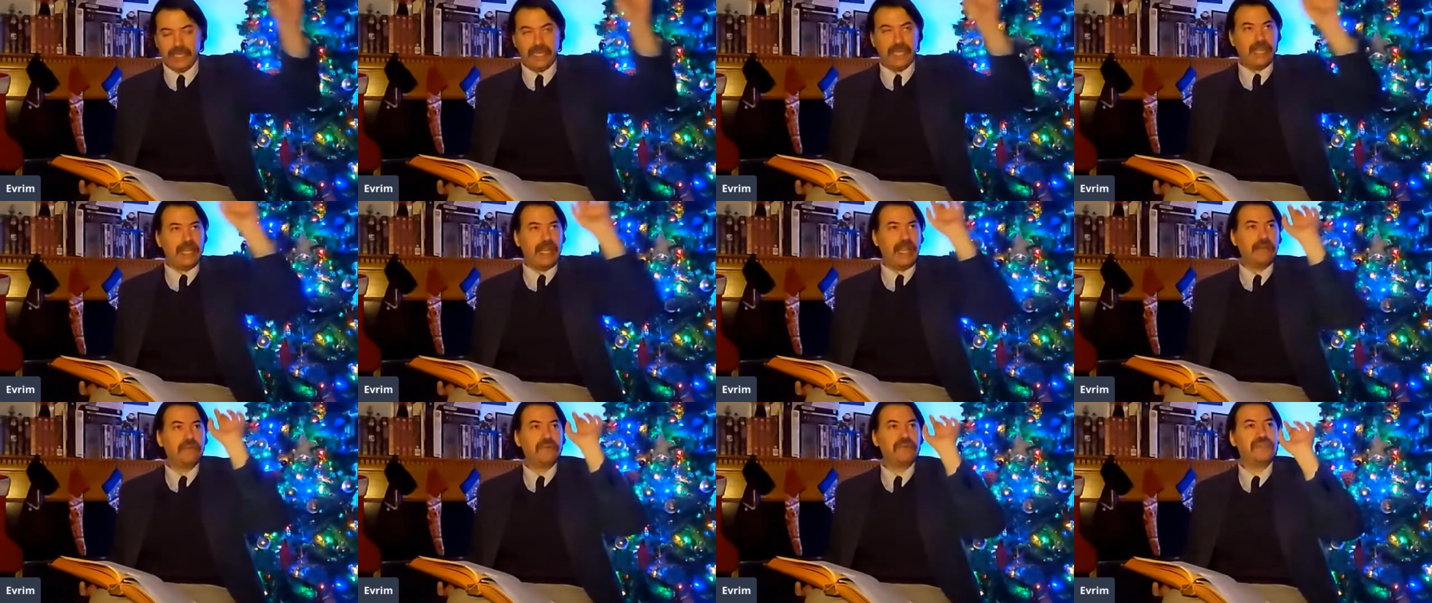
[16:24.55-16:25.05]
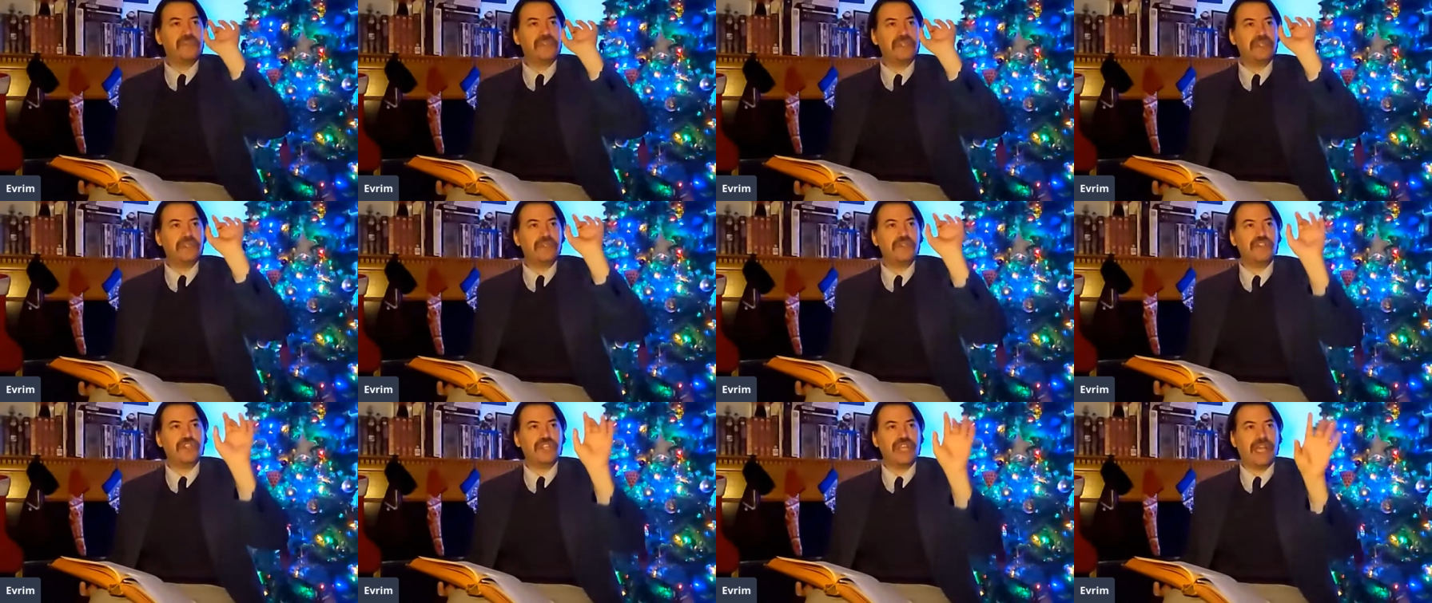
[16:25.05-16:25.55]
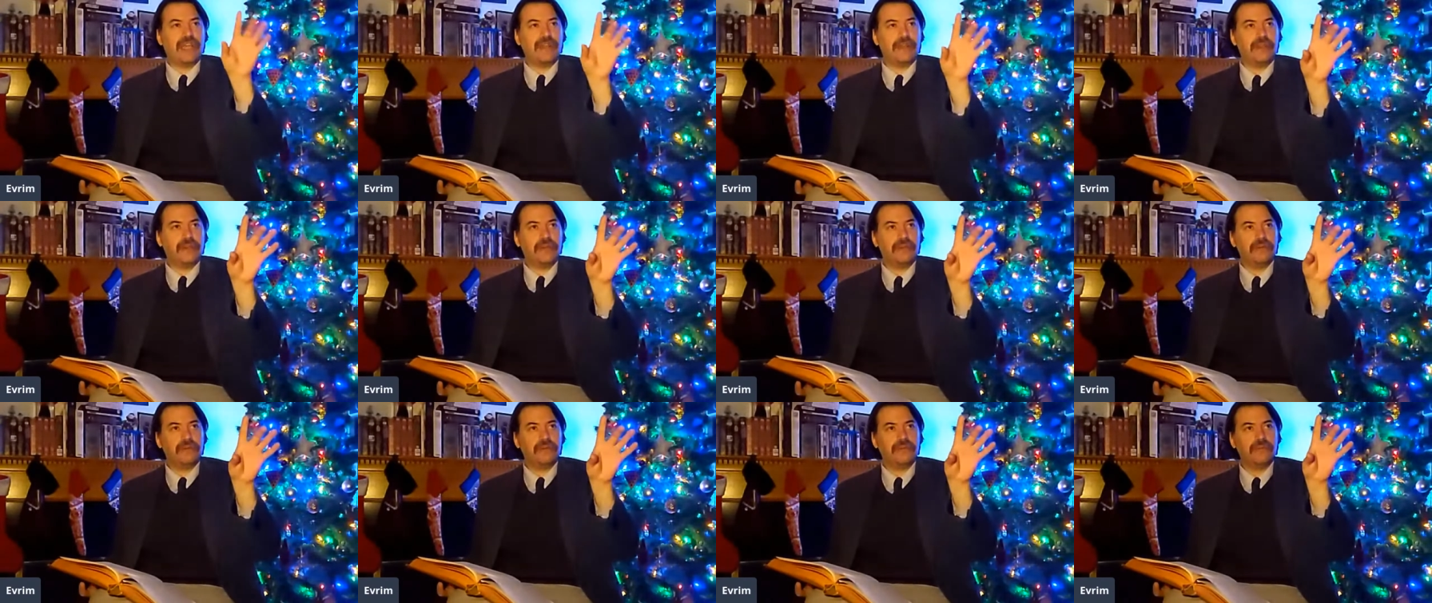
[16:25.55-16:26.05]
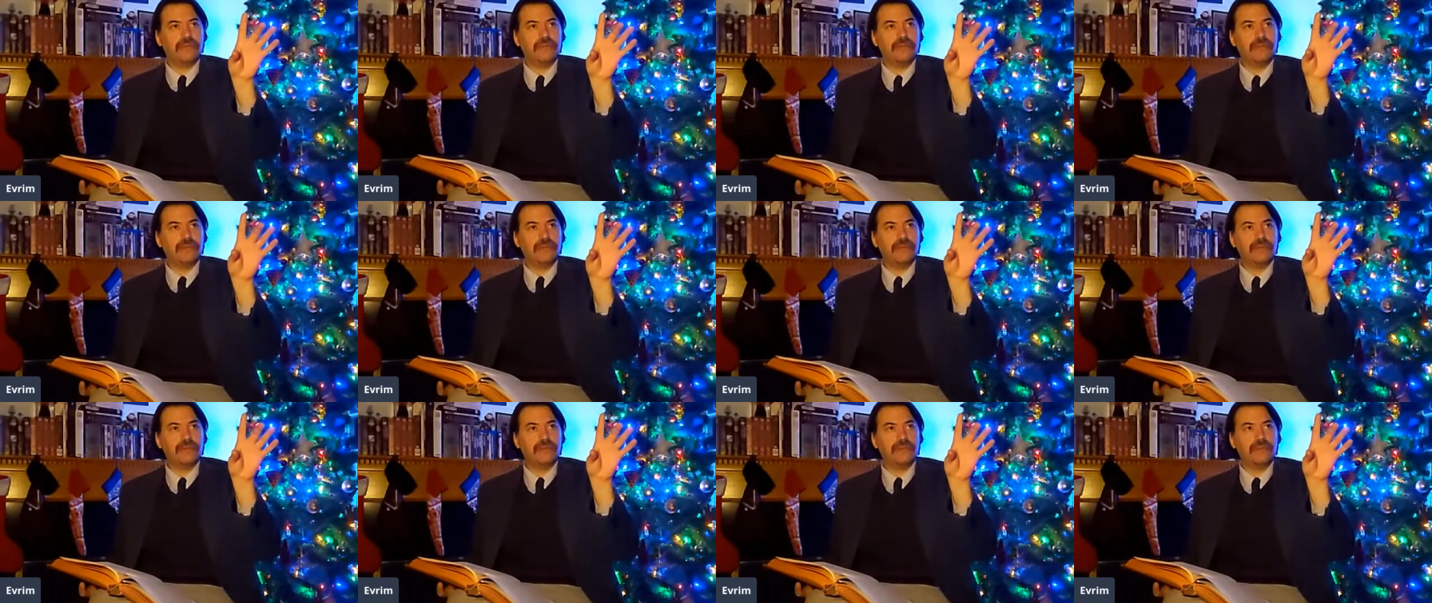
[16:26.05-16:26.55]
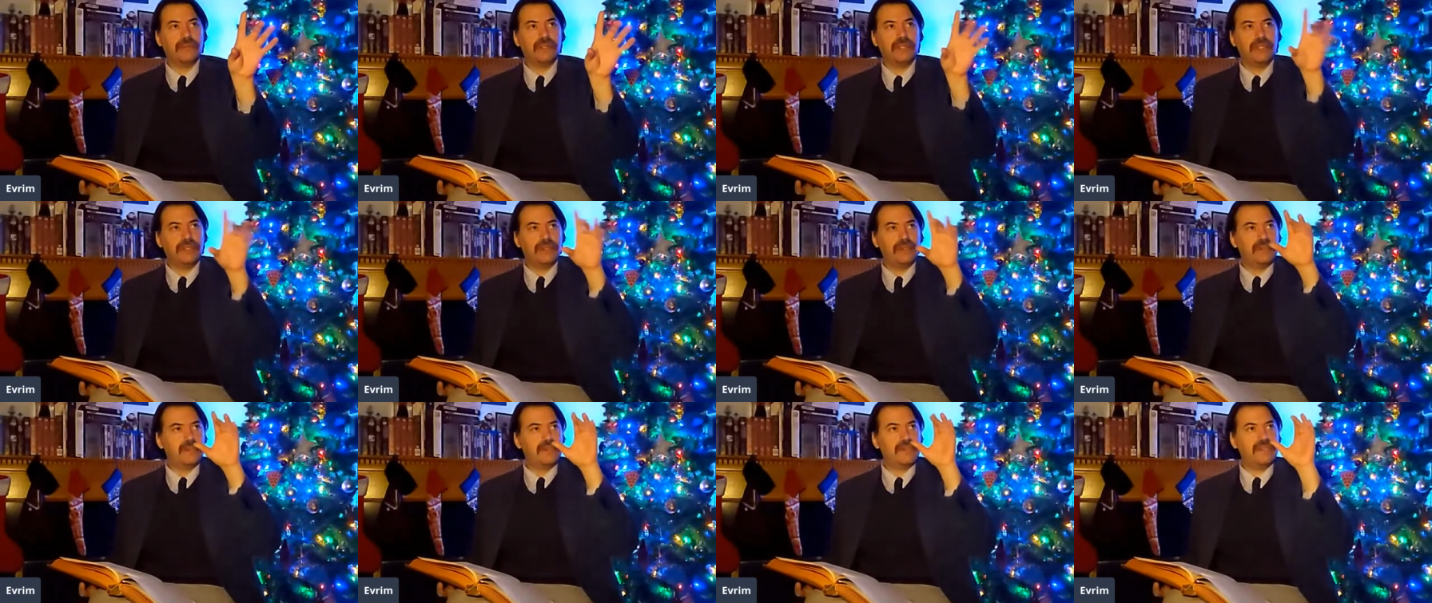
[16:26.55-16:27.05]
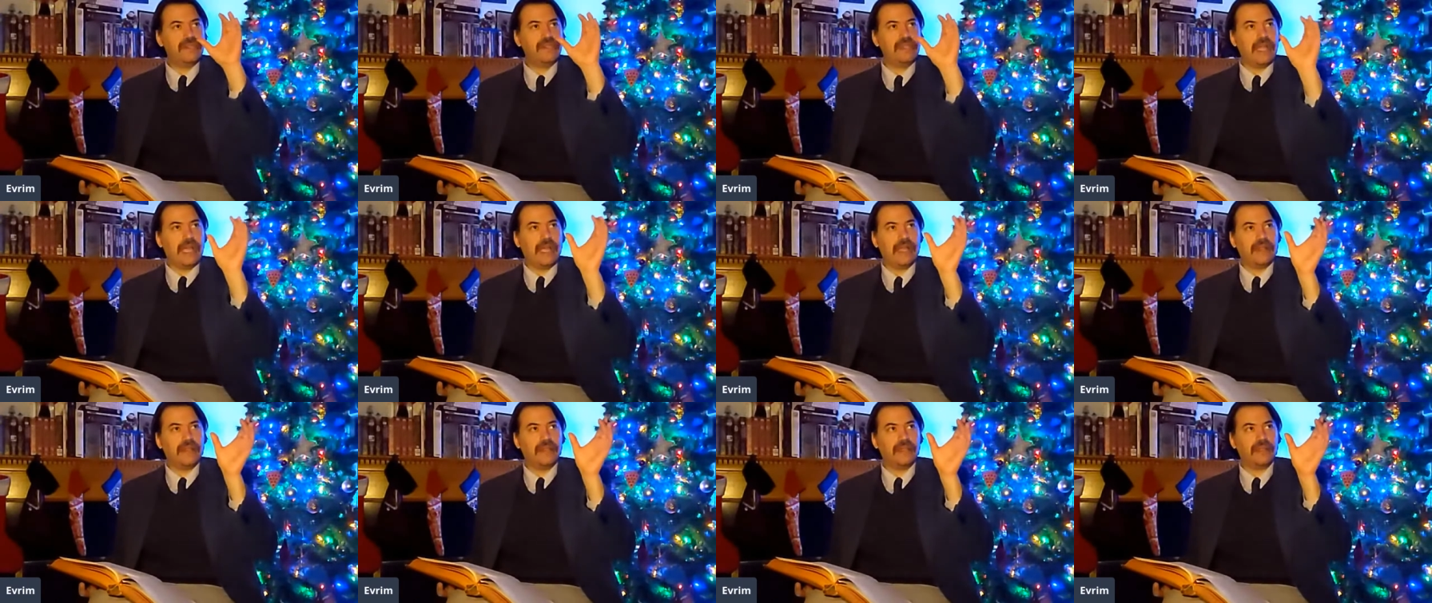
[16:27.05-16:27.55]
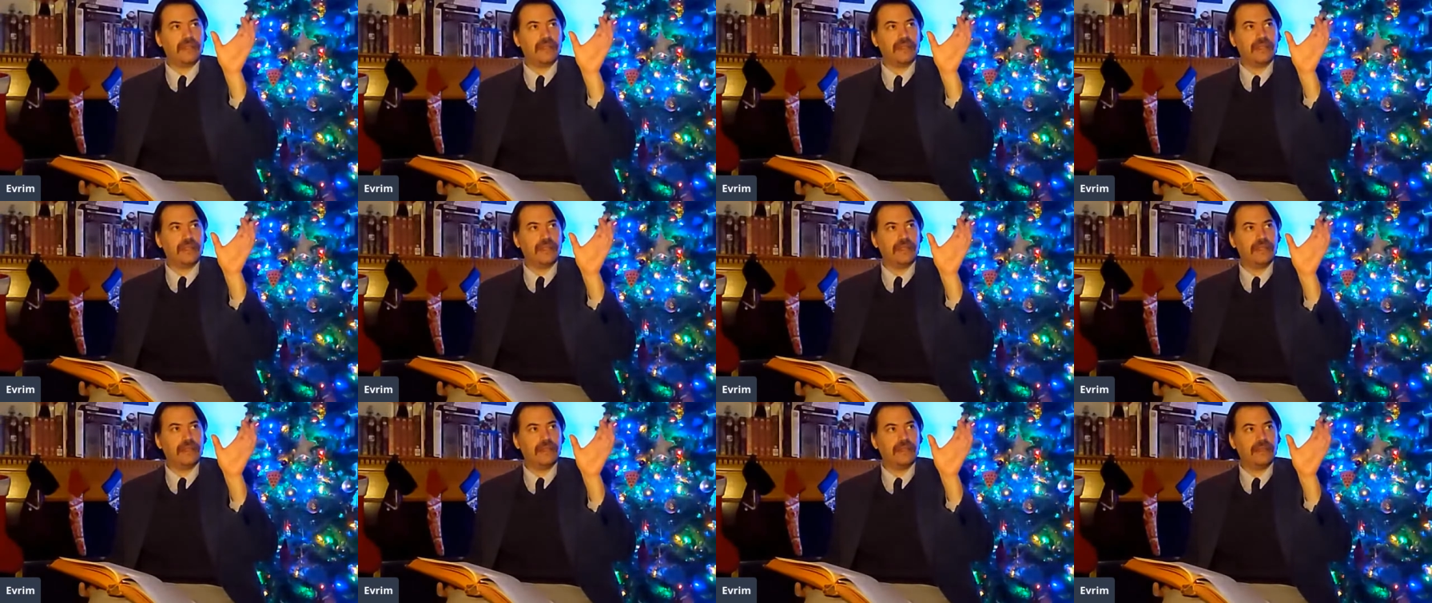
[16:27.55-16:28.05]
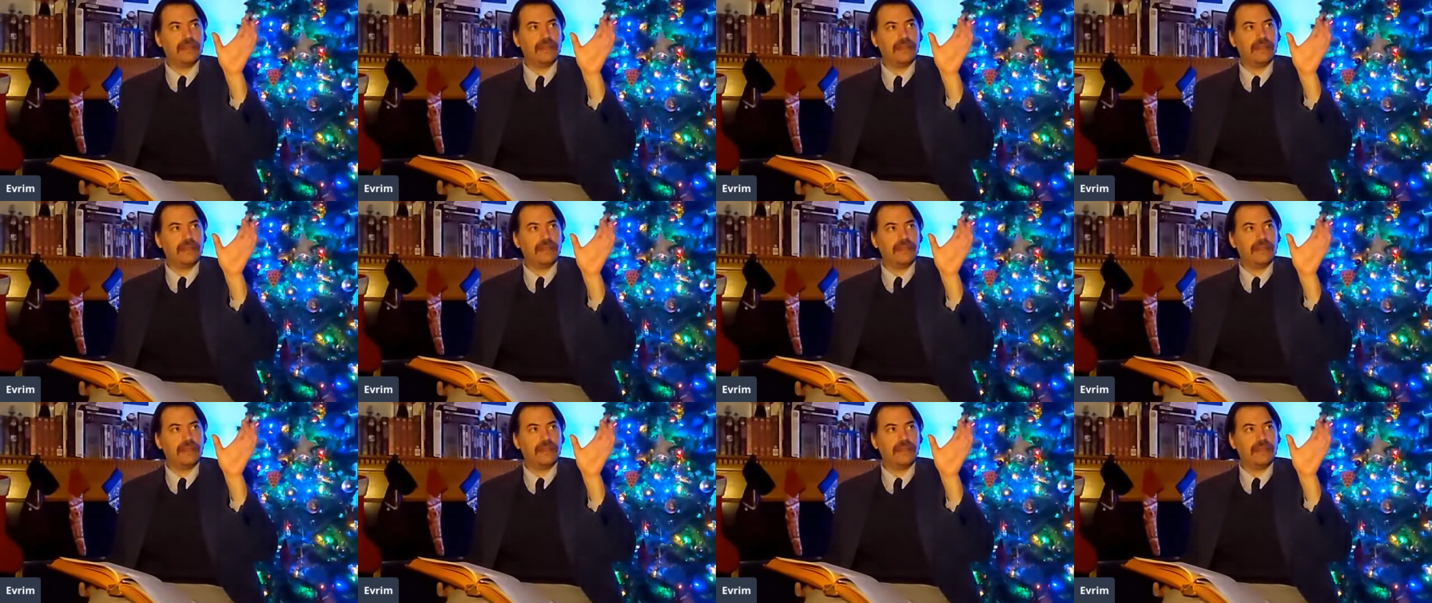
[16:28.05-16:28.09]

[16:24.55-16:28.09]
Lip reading: and I would see the shadow standing there,